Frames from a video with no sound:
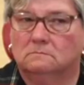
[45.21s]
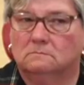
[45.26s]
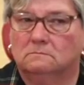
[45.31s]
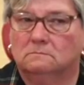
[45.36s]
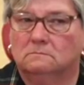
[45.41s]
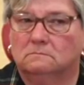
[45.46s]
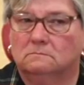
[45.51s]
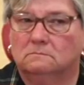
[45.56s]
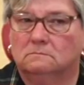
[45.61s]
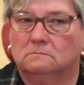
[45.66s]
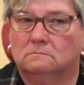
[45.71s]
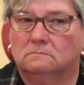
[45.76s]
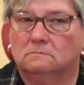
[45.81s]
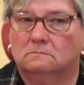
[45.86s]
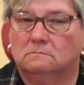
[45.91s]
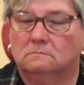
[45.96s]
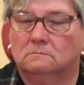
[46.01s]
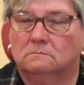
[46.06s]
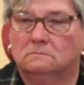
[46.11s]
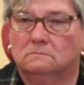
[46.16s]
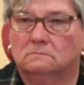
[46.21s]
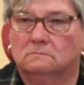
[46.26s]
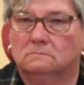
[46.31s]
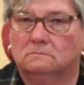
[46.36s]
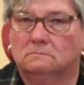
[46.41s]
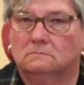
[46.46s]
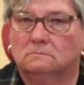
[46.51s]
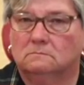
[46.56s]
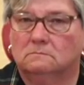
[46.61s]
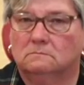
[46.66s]

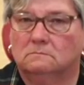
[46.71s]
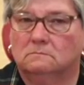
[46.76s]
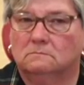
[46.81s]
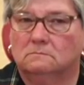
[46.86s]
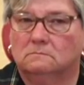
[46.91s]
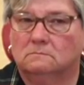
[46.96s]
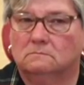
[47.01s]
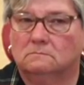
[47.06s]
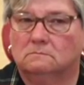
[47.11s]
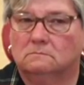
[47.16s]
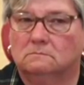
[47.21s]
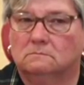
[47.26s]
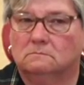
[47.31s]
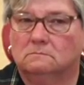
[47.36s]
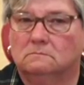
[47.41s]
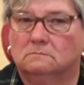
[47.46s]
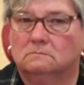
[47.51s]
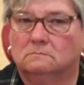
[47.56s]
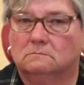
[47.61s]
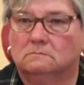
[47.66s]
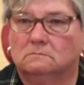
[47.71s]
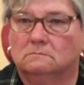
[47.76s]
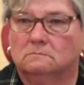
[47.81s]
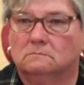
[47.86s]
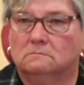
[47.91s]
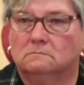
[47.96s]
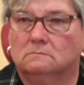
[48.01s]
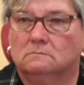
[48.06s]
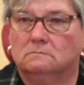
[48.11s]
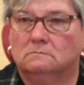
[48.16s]

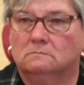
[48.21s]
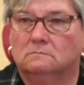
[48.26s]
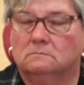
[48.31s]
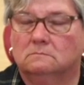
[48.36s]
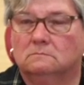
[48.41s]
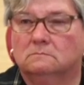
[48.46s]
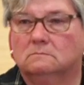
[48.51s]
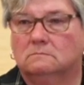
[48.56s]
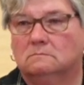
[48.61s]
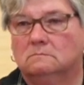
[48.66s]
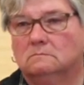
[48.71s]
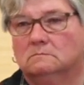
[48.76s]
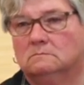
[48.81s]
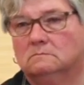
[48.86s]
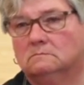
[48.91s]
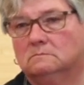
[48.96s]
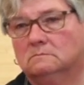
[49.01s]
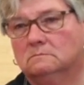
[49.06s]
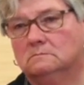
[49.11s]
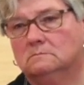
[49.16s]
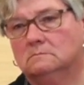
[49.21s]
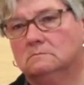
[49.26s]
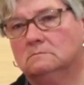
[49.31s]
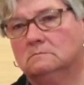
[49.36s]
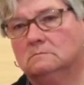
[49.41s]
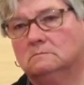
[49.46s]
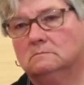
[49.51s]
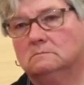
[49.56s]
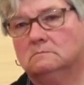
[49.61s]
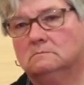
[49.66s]

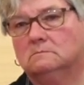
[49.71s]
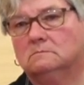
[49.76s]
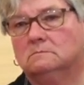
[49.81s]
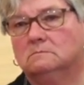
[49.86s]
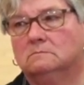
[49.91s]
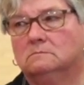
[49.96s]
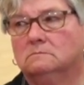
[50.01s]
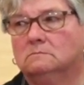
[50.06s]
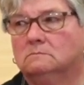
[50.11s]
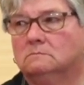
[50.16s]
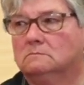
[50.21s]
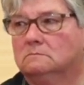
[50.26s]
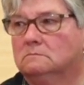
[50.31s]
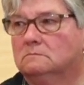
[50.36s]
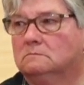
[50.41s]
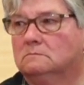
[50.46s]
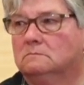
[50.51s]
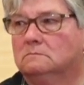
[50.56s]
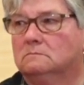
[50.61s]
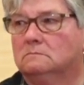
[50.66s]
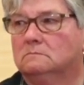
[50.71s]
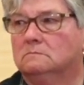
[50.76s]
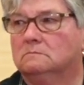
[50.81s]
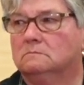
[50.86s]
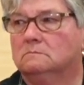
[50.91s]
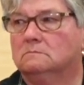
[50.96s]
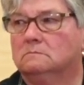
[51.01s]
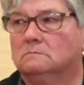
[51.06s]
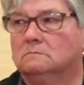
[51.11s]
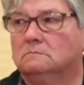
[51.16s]

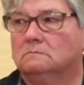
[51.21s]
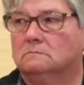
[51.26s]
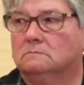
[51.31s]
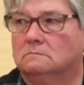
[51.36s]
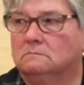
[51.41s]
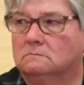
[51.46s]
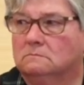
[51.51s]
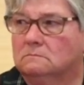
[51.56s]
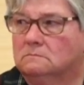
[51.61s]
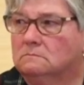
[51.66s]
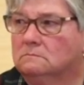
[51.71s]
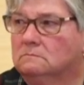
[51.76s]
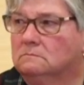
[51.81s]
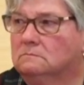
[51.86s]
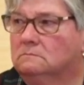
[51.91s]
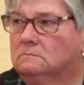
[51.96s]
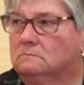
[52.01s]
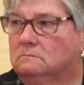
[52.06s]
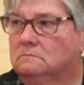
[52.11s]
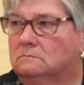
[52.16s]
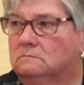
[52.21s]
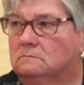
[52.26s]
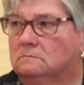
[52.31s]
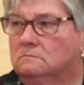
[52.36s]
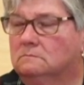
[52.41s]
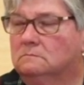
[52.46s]
The person shown says nothing.